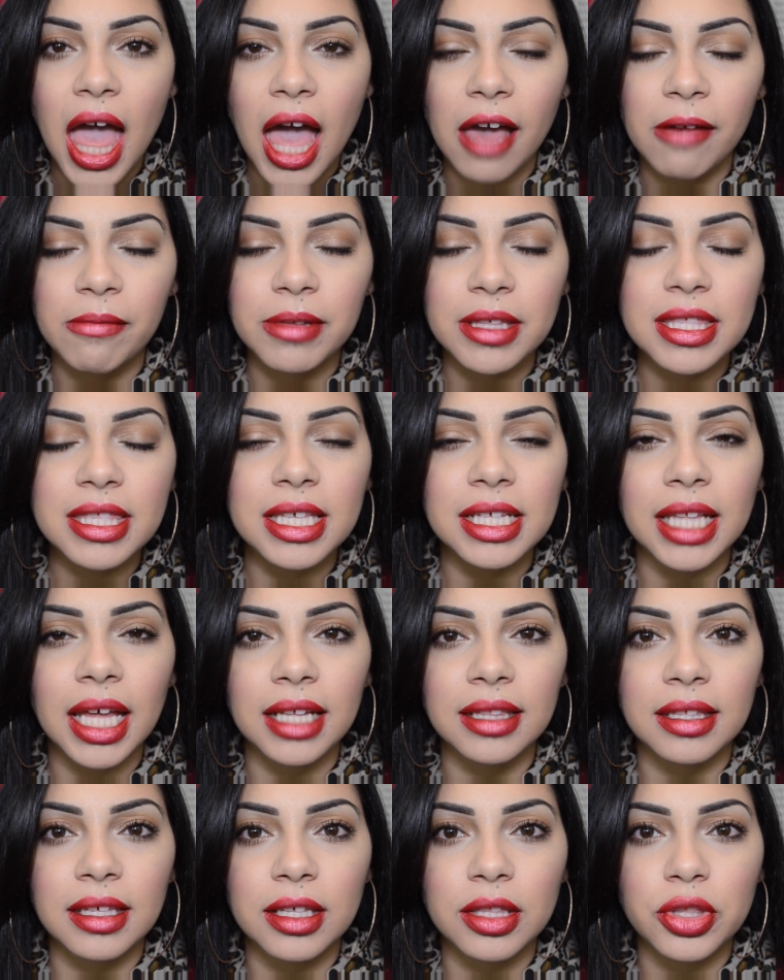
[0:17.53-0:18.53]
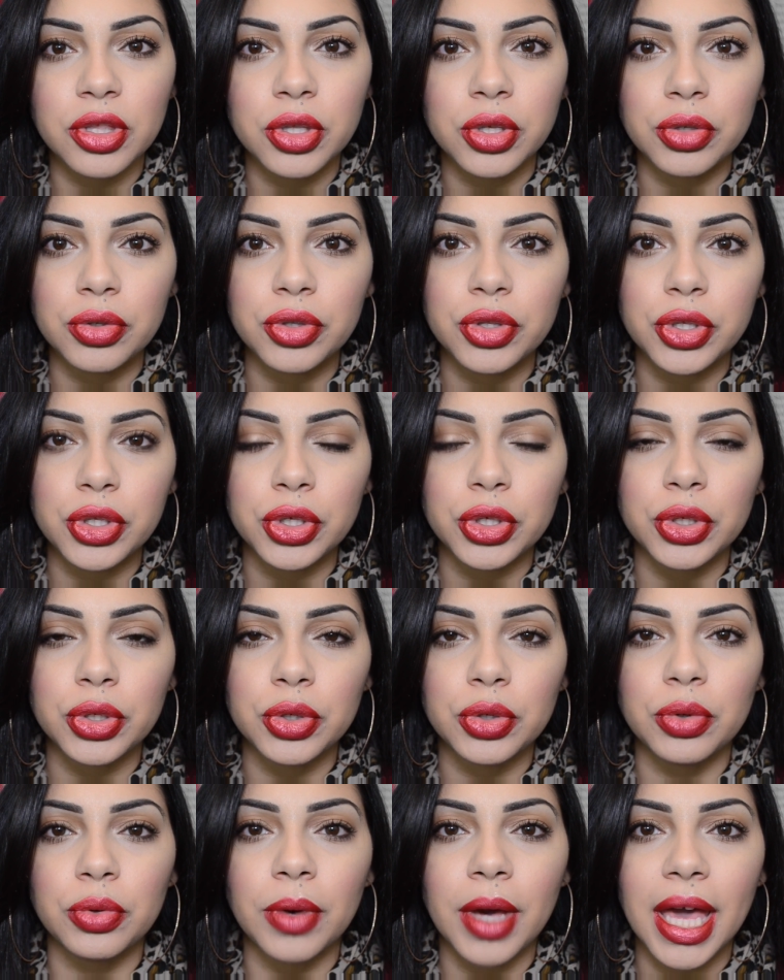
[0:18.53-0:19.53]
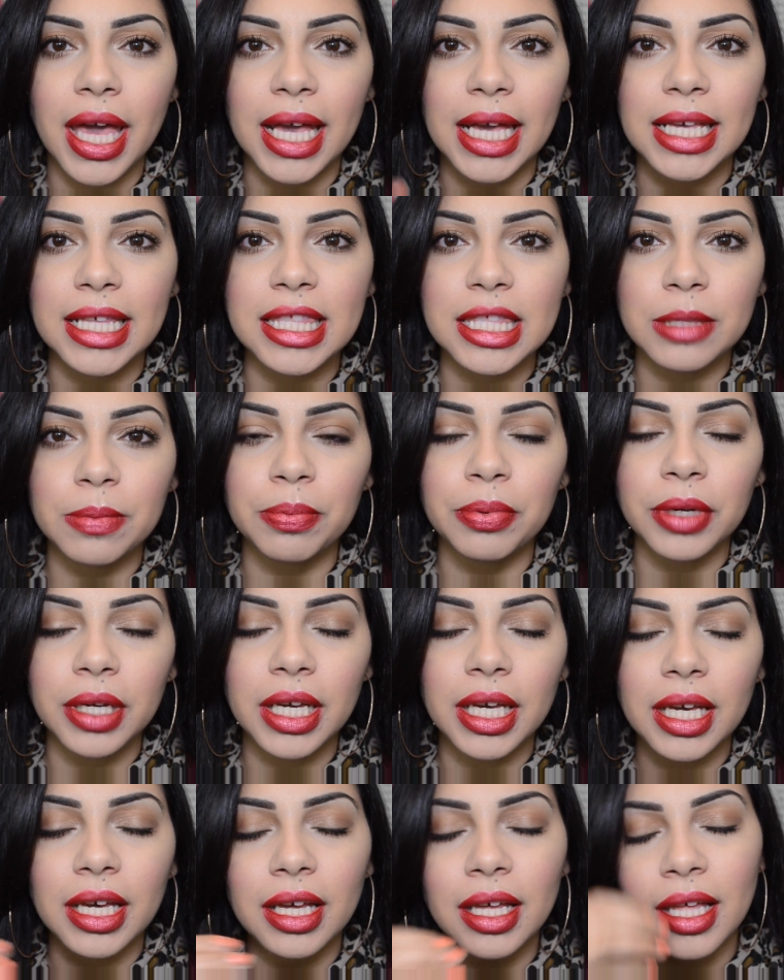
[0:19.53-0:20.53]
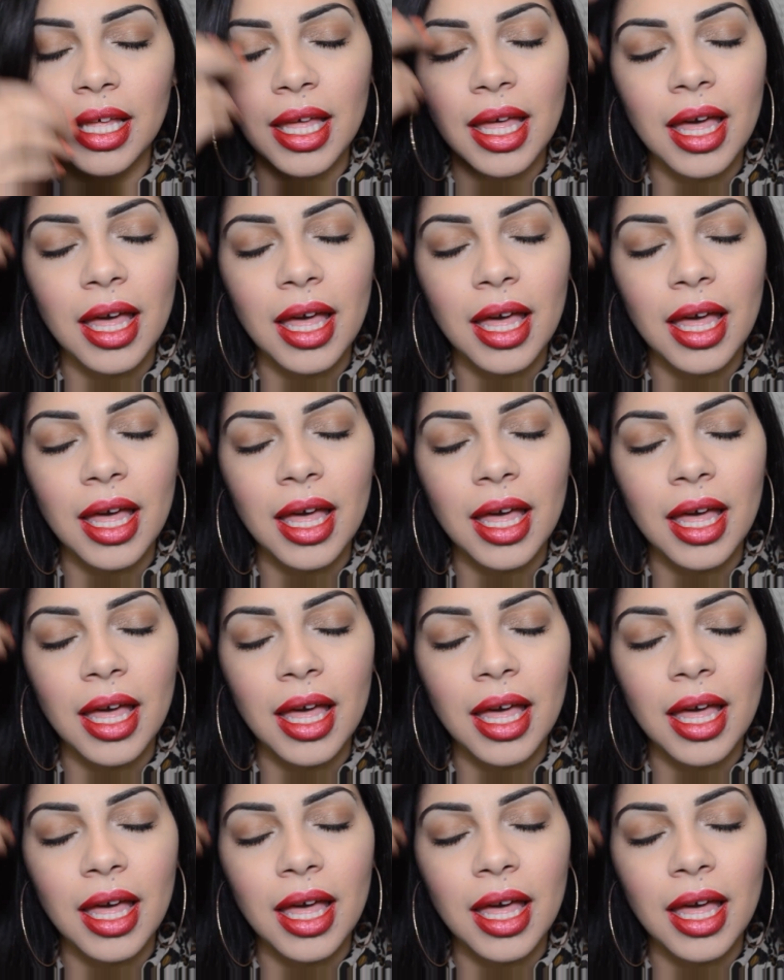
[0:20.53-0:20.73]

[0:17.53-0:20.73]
have been selected to do a spring